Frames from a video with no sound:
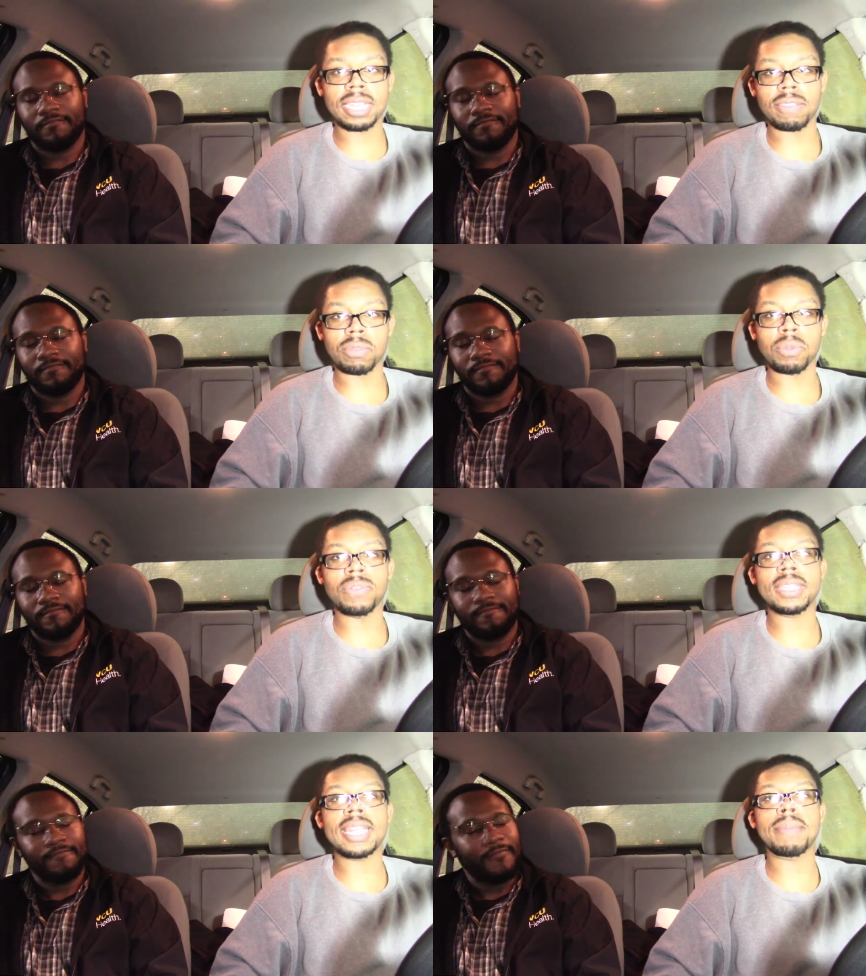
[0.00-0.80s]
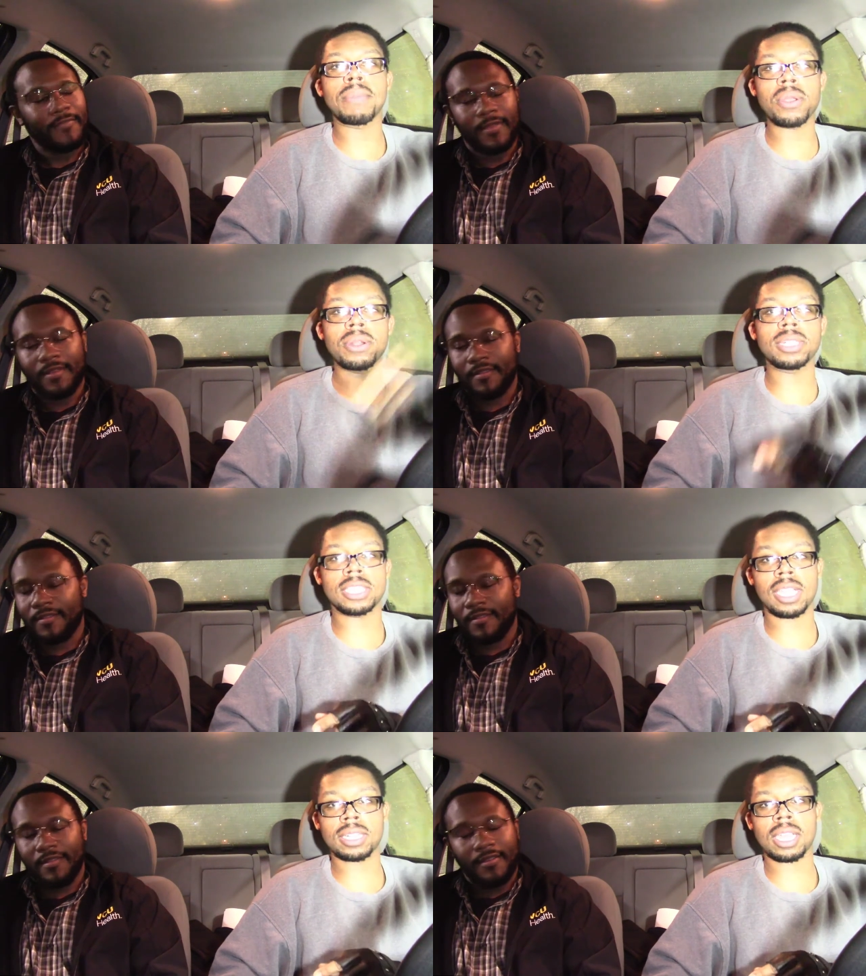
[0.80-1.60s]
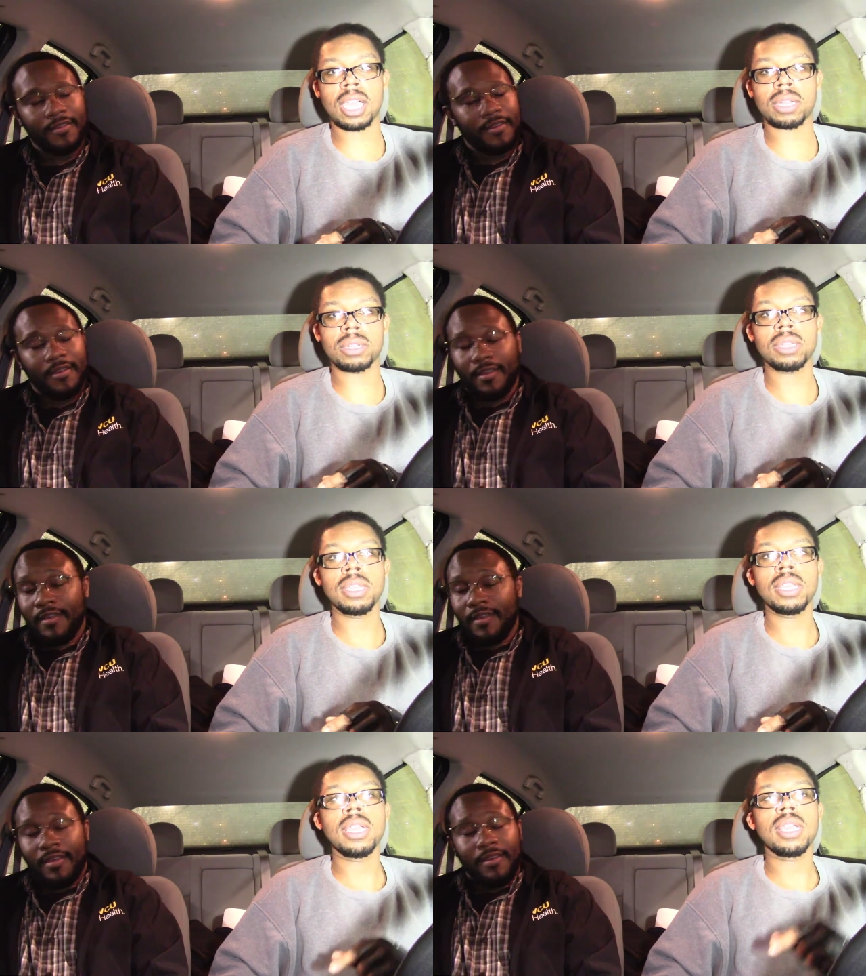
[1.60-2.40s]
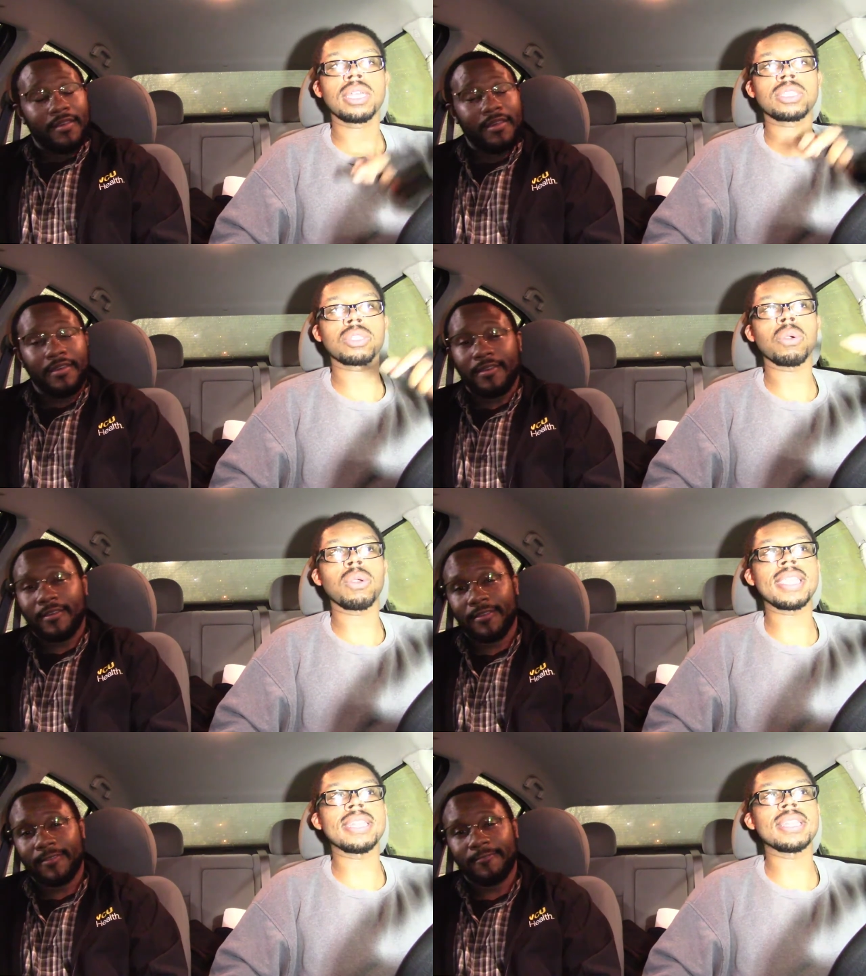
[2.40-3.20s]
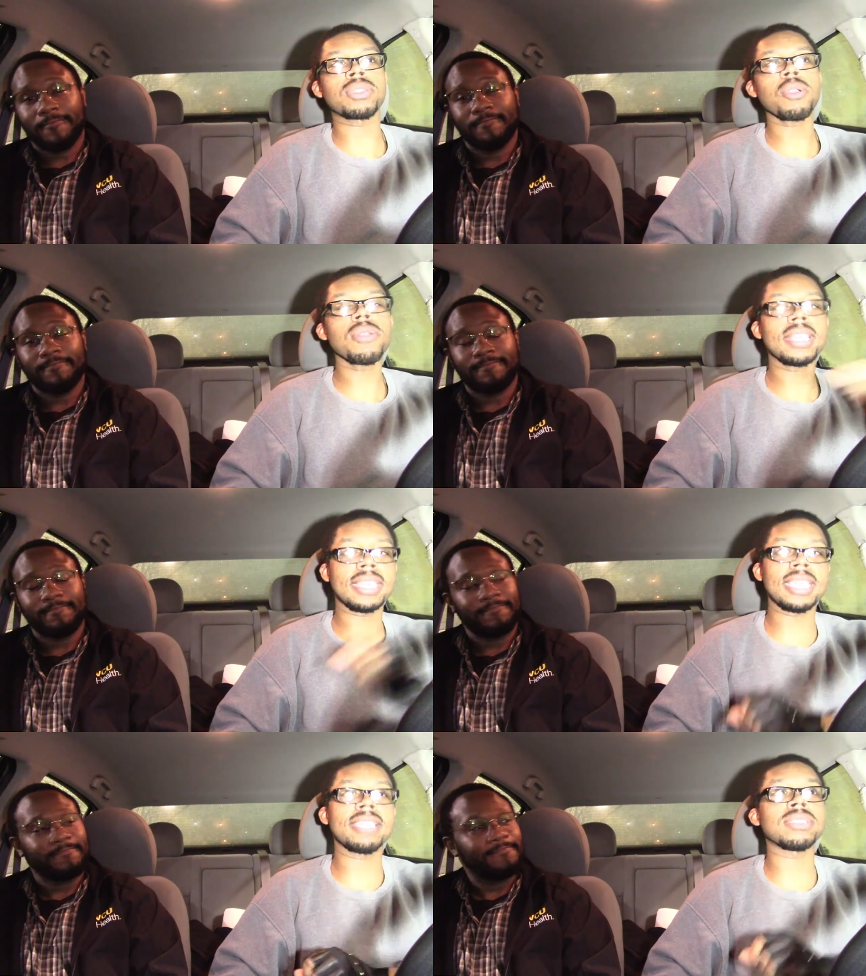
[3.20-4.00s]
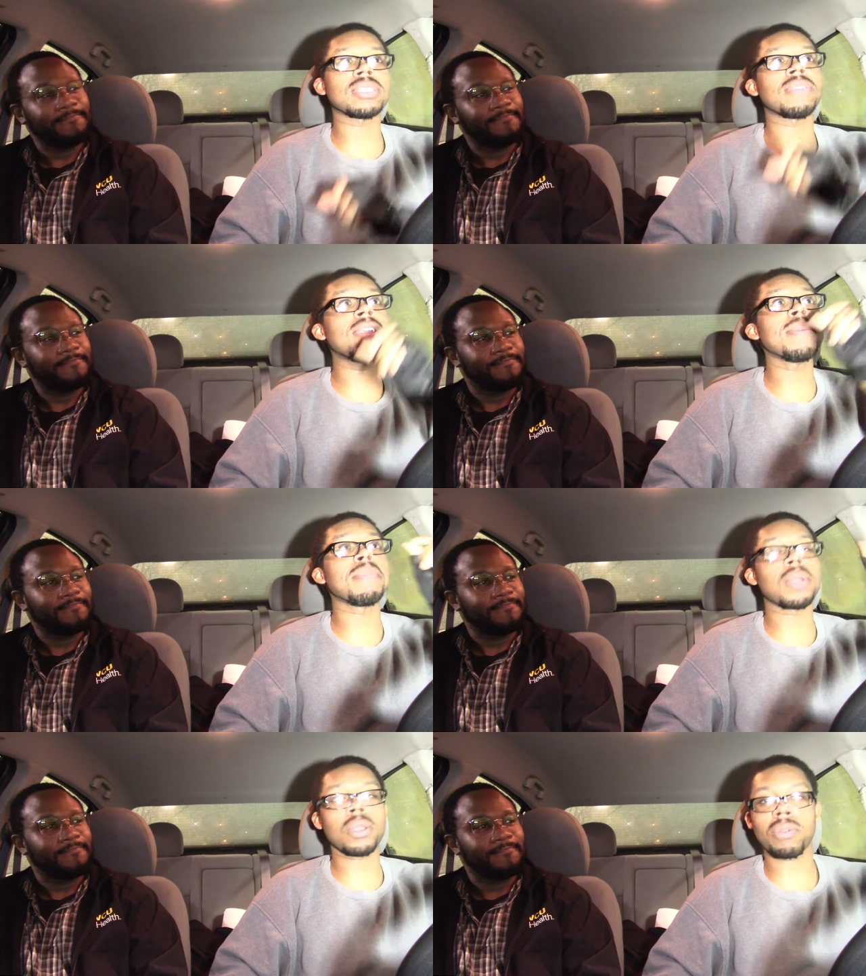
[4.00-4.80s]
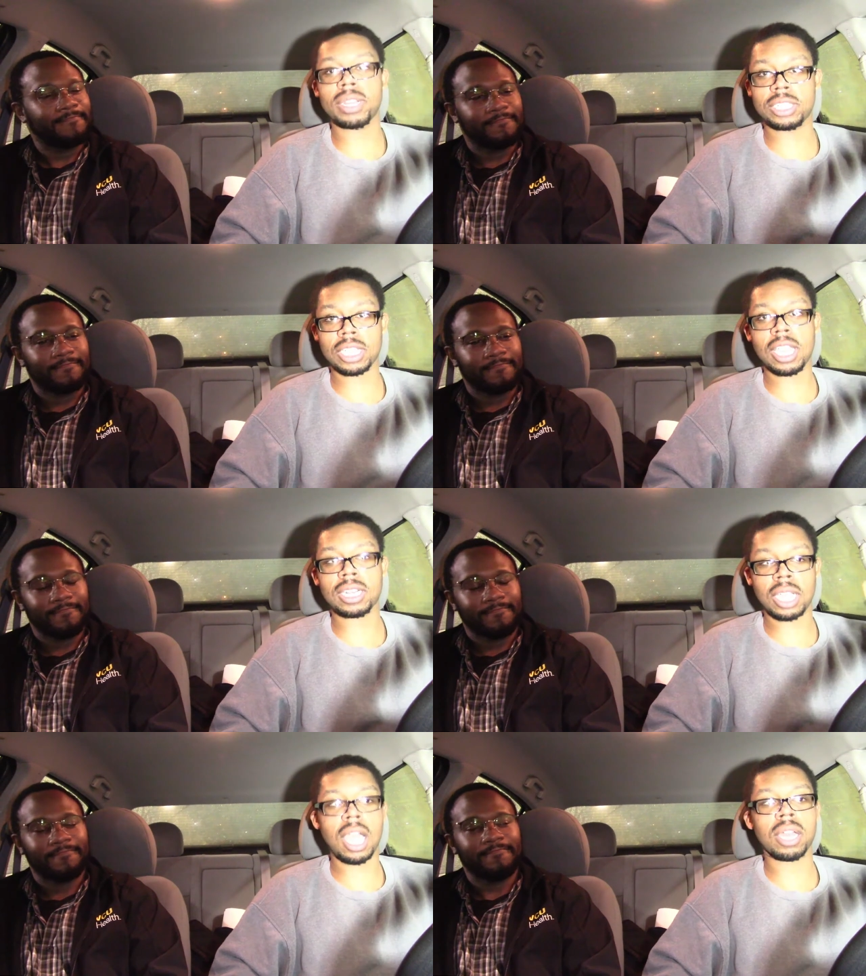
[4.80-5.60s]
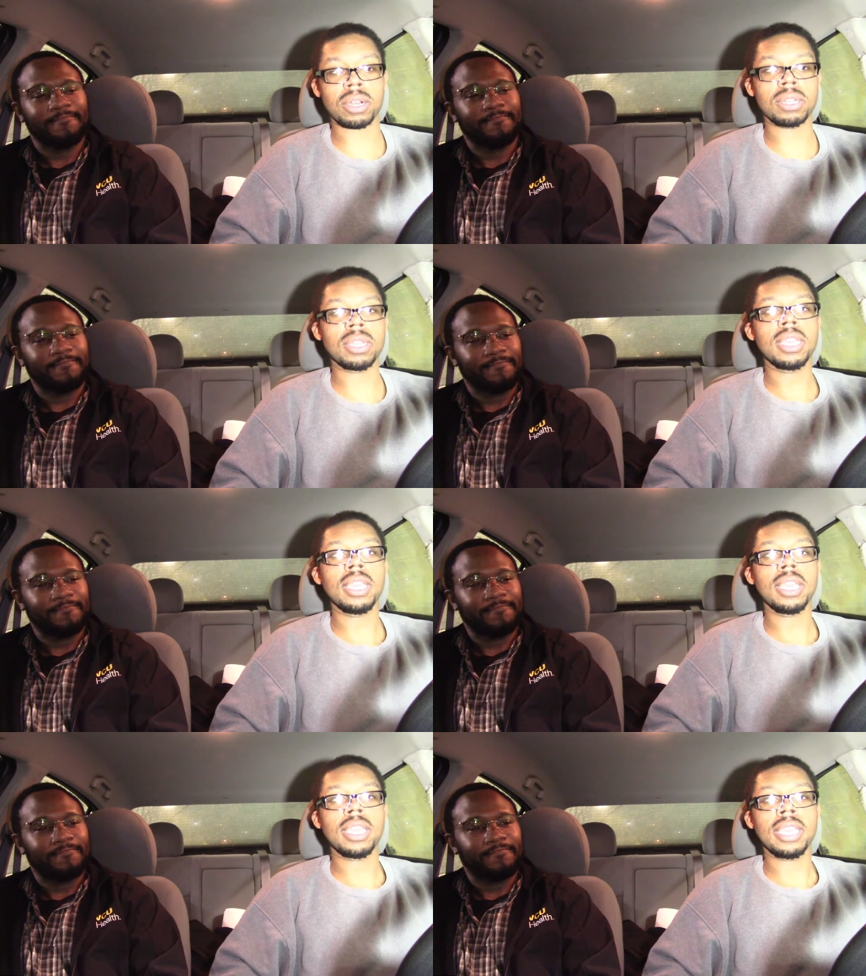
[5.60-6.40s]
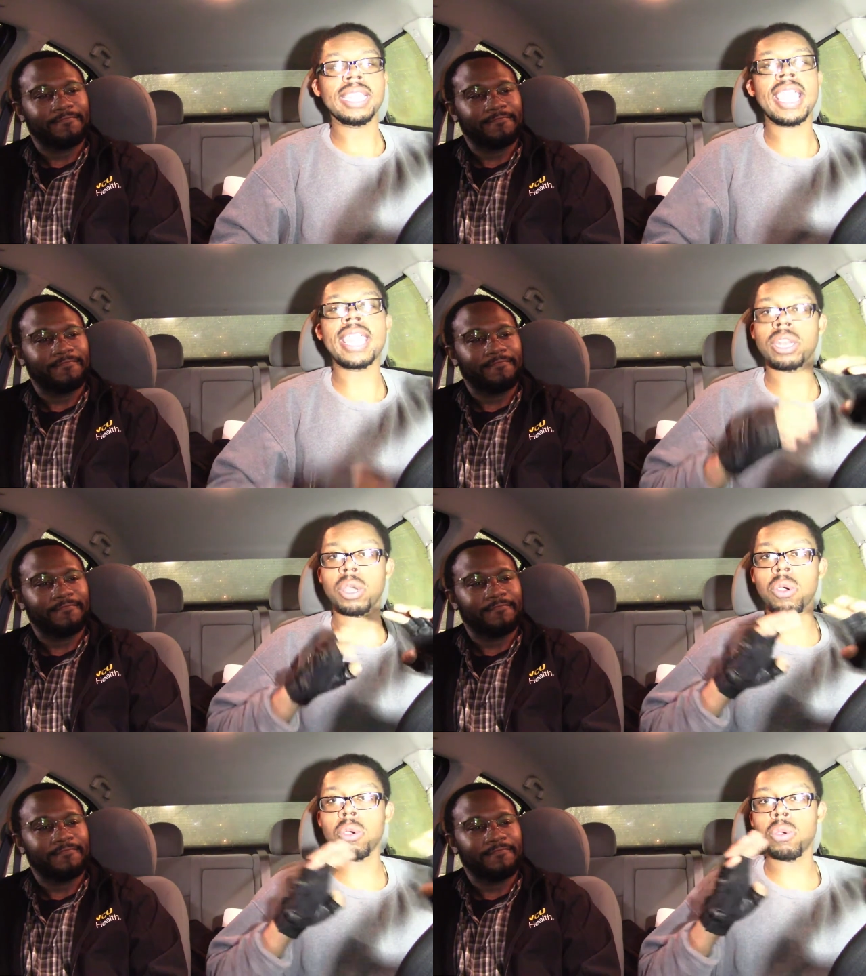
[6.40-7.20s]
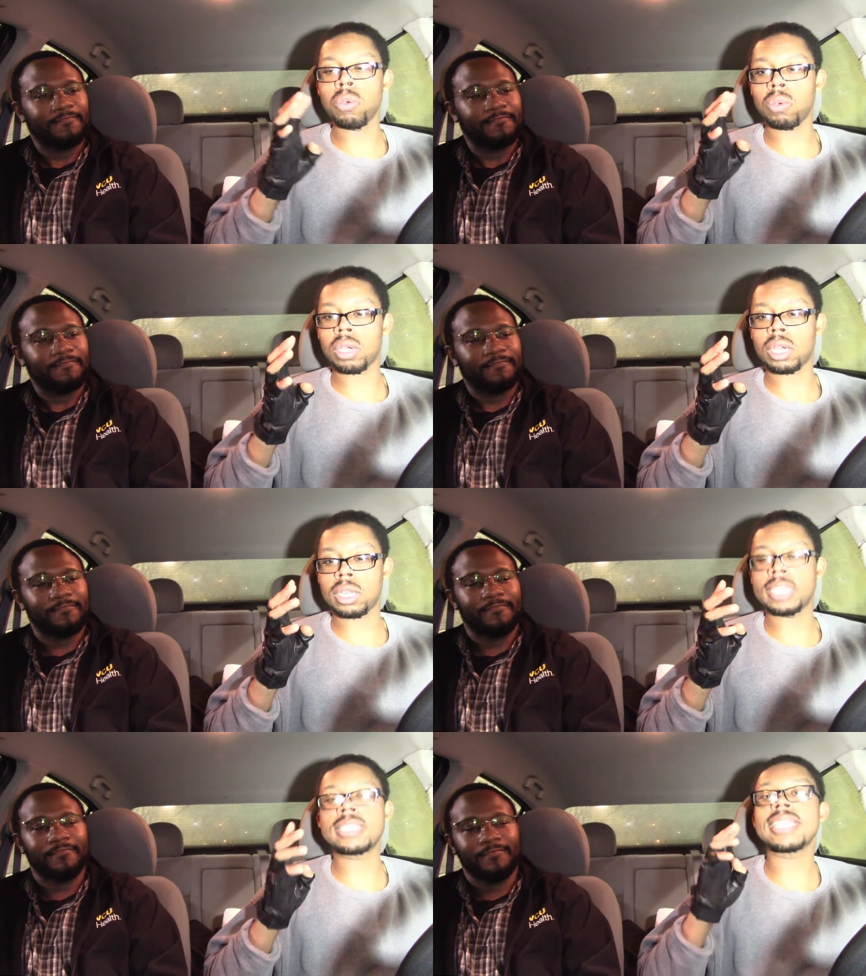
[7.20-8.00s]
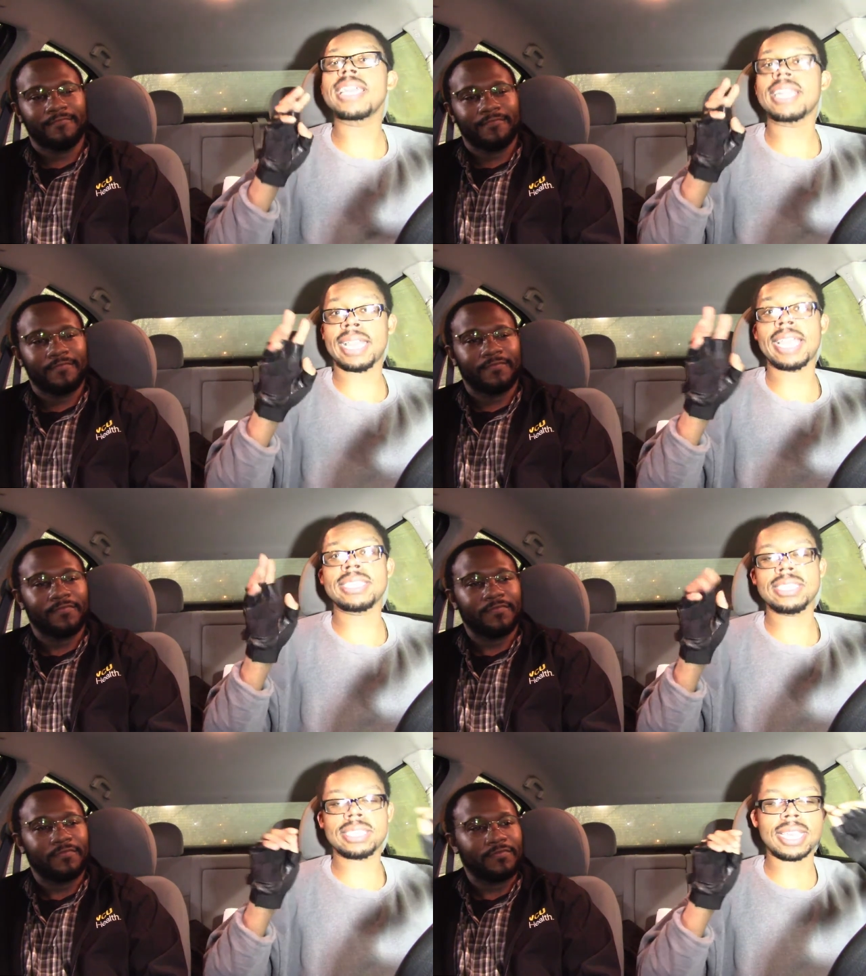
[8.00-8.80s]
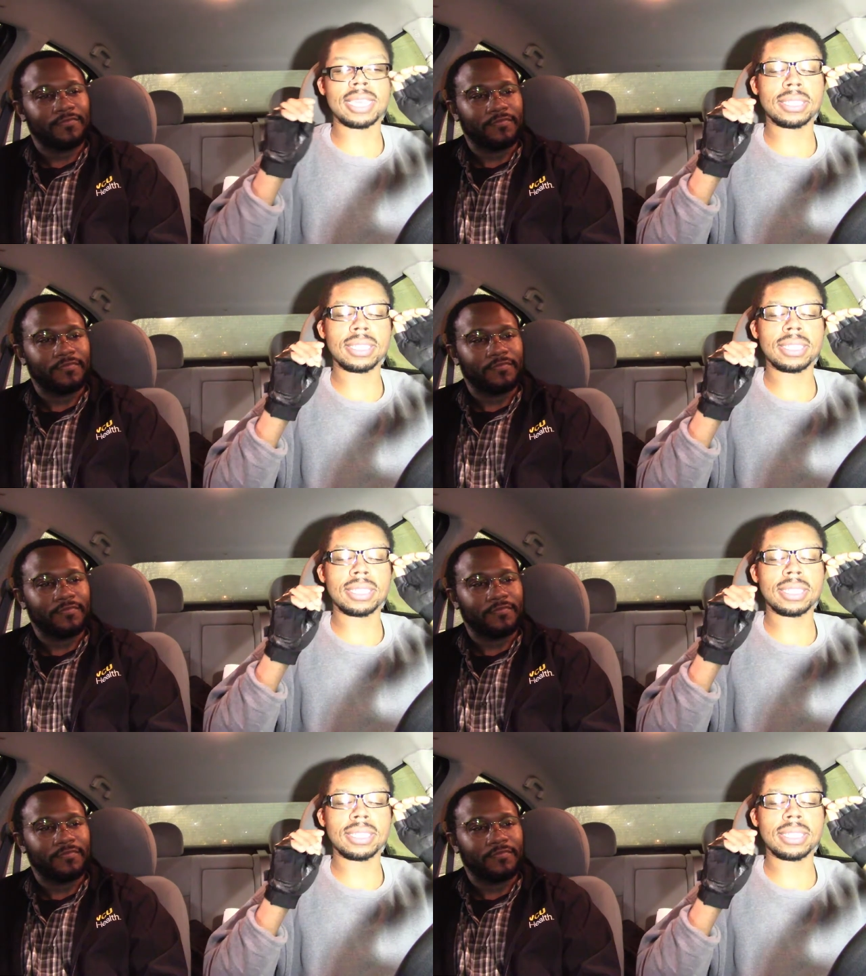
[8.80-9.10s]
Speaker 1: of the movie that murdered John Connor. So in the 30 years of him murdering John Connor, he had no he said, like as he says,